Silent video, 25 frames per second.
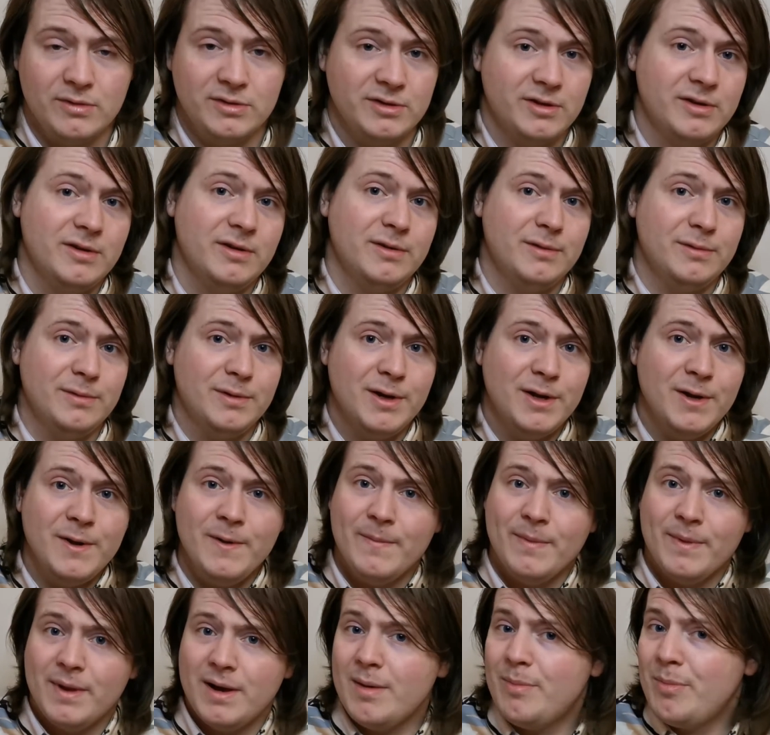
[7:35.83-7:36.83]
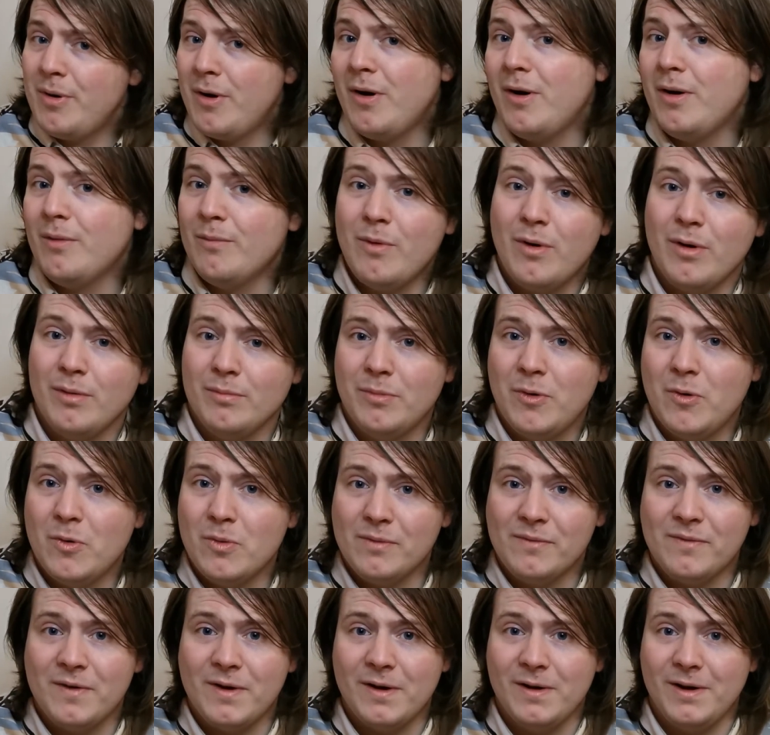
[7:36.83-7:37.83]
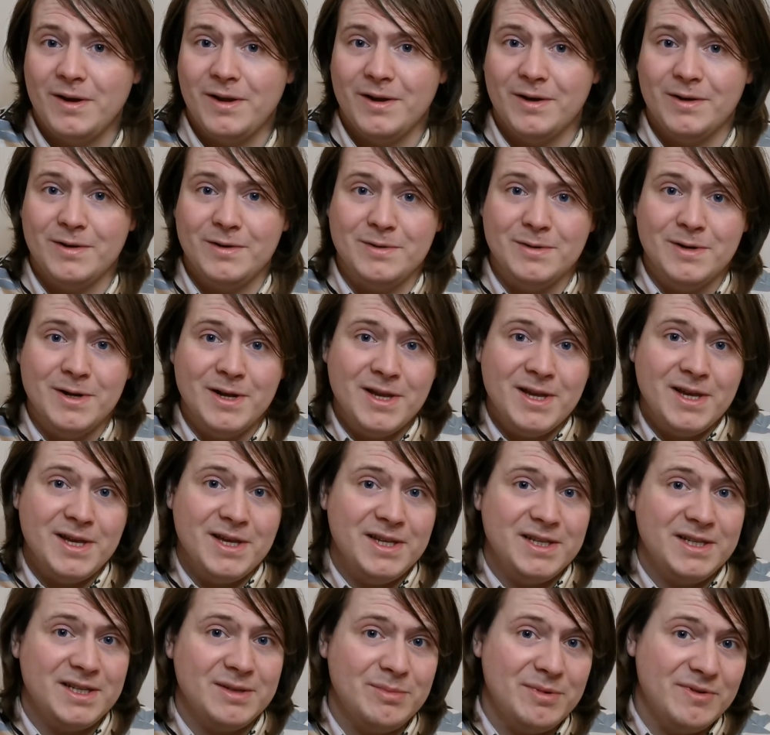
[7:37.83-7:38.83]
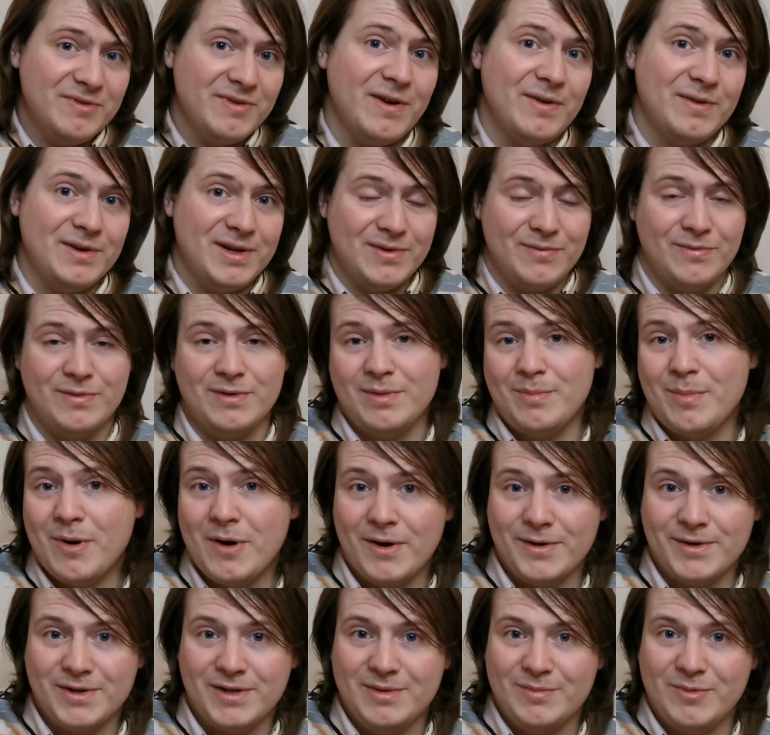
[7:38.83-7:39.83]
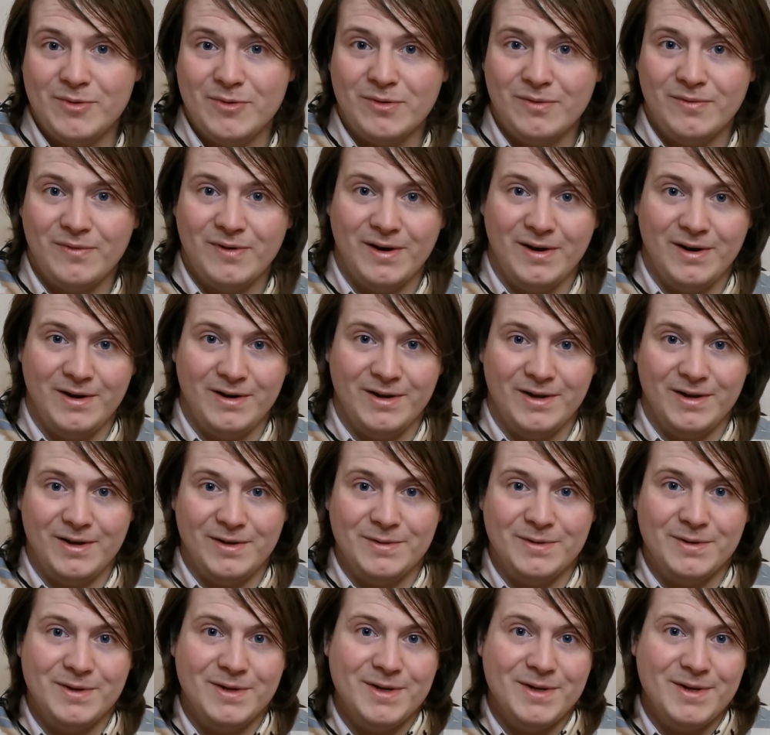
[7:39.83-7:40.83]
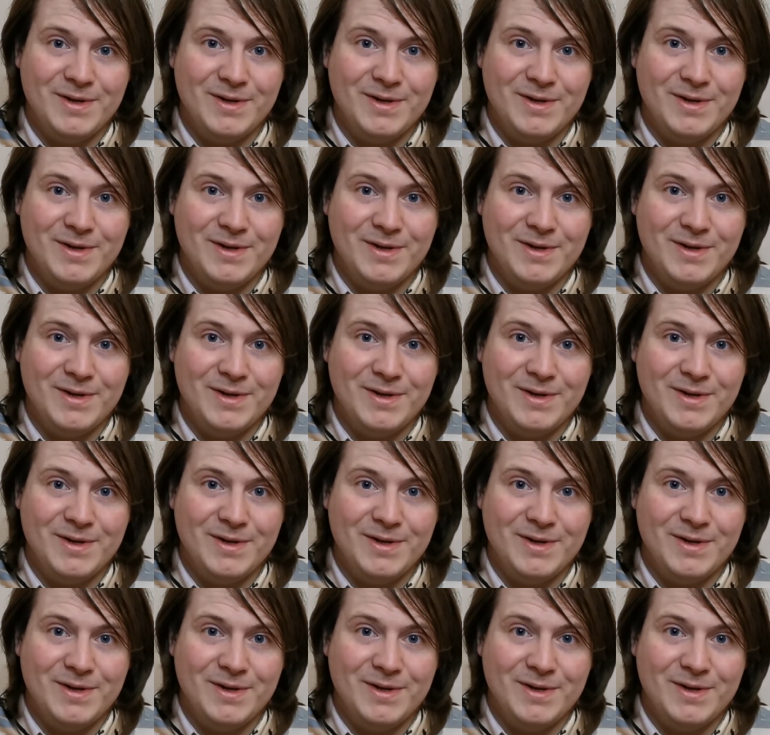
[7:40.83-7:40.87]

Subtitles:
So a part 1 portfolio is going to be very different to part 2 portfolio,